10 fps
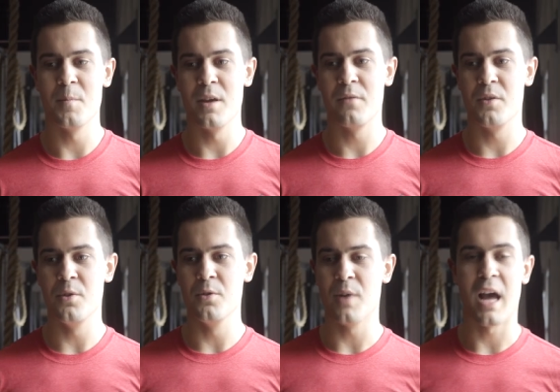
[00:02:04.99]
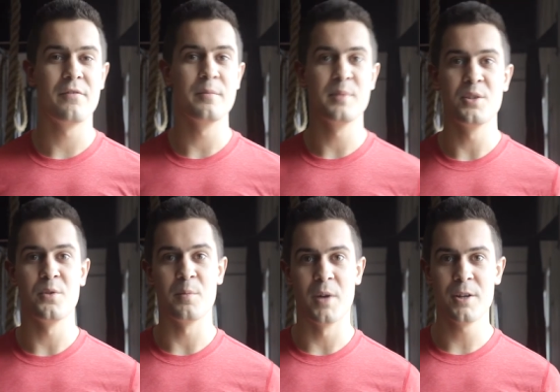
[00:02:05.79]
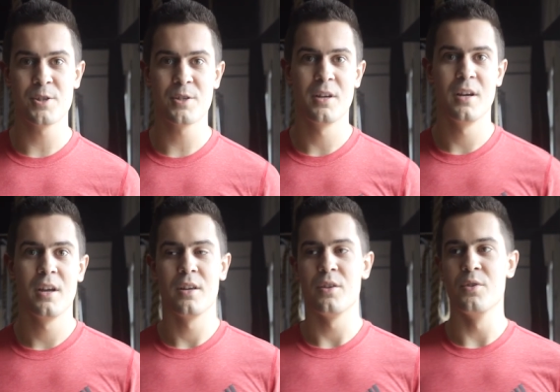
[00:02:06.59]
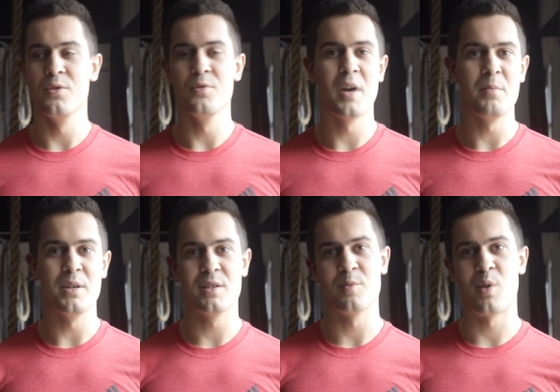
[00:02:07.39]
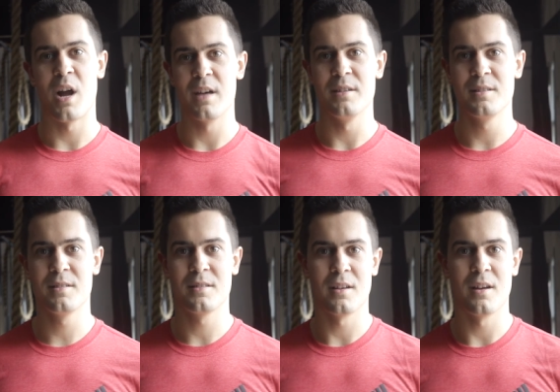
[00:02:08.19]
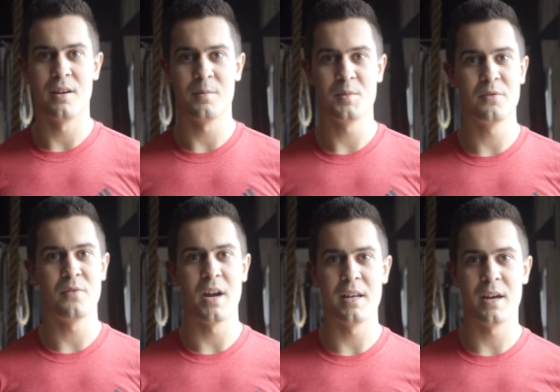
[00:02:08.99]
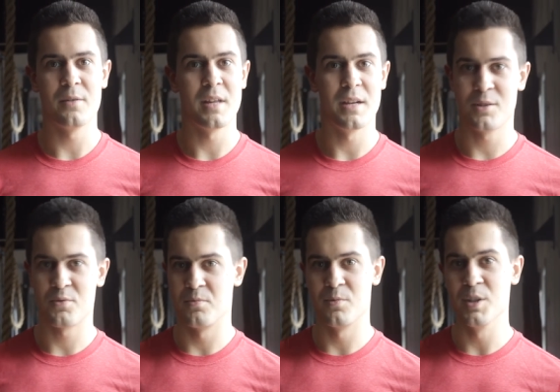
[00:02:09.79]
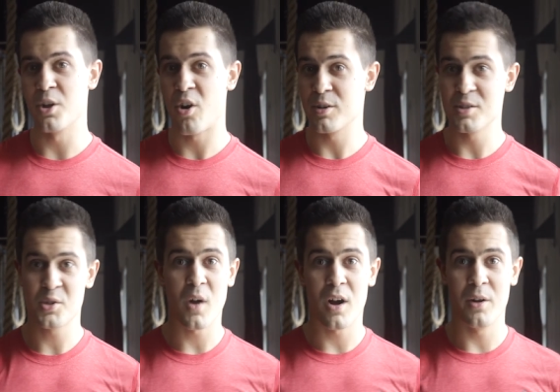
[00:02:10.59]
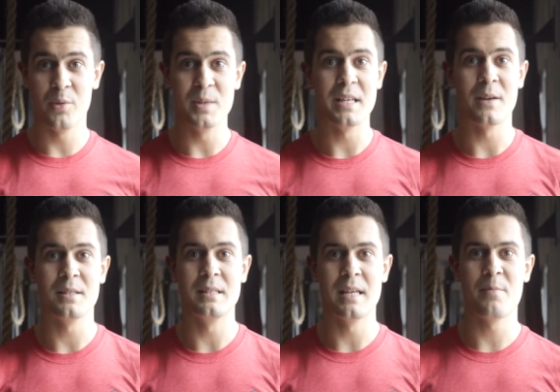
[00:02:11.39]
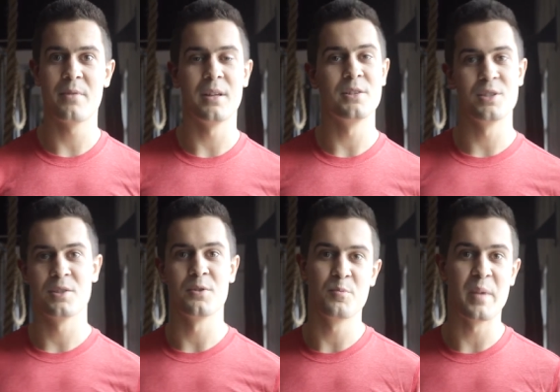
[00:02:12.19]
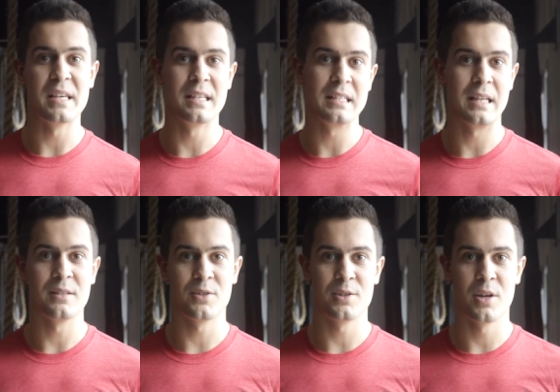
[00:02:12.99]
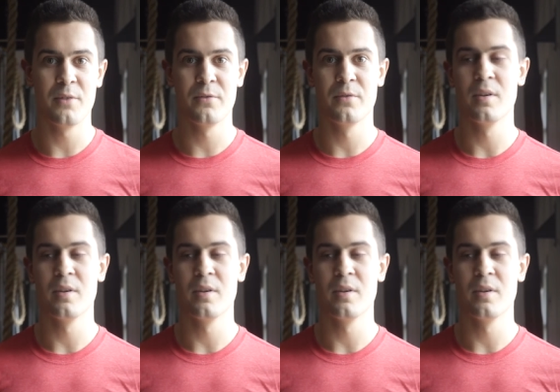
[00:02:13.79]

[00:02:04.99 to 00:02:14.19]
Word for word: If you haven't been doing much, you might be surprised um, to find out that it's really hard to squat all the way down to depth and just those basic things are tough.